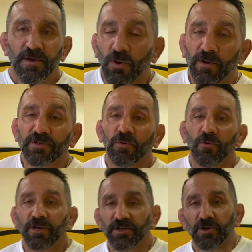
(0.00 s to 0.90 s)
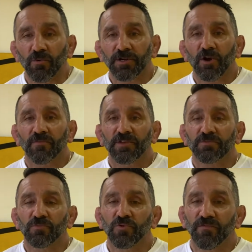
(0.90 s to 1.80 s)
So here's what we're going to do. We're going to go over this
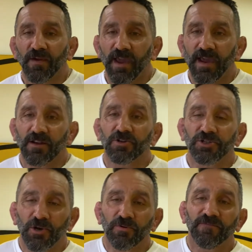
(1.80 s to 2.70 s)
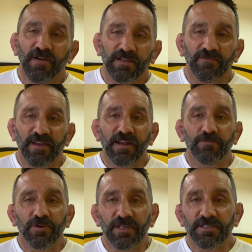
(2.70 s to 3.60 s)
move and I'll show you effectively how to
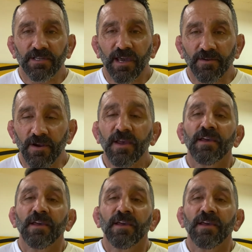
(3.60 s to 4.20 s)
put this together.